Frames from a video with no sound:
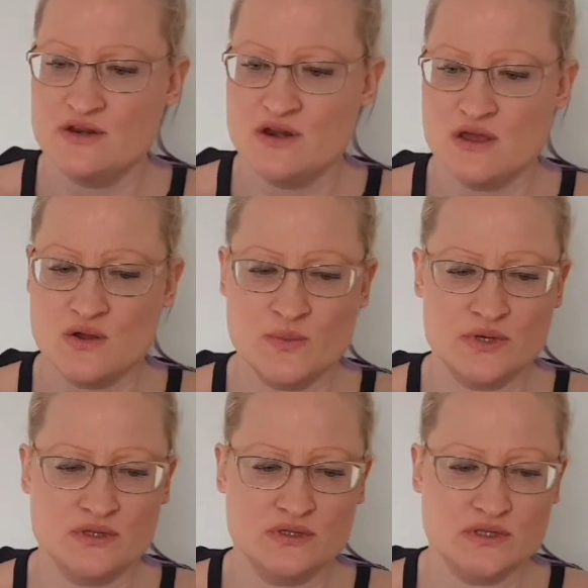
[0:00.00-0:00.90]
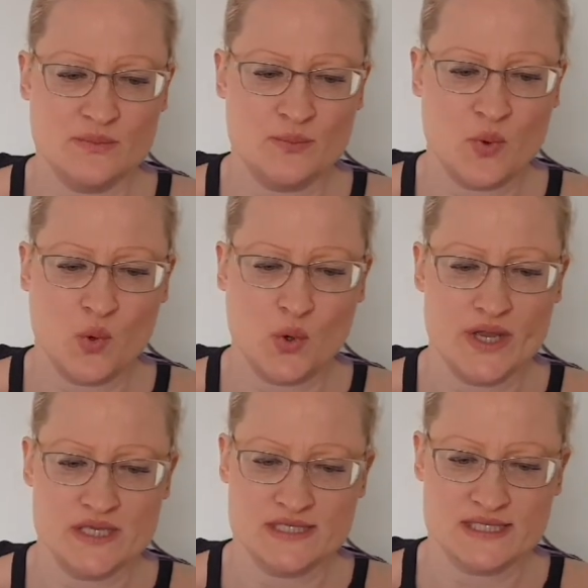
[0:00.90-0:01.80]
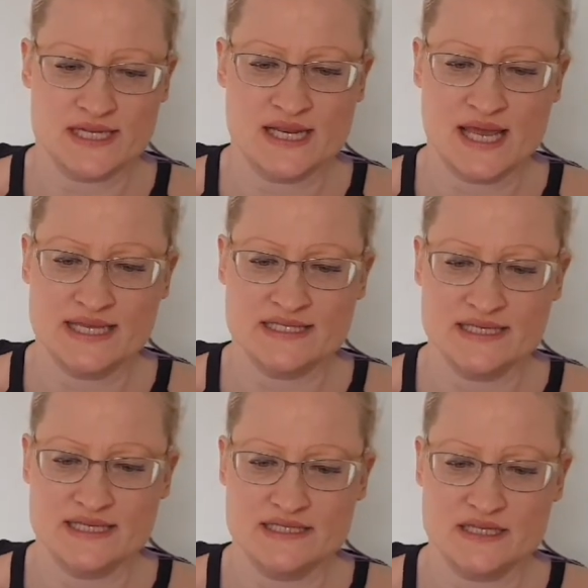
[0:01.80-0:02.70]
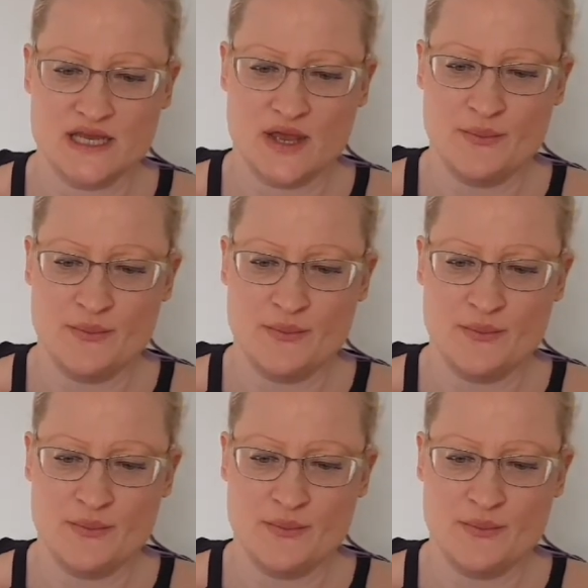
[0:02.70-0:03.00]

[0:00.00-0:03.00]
Noble, poise, knighted,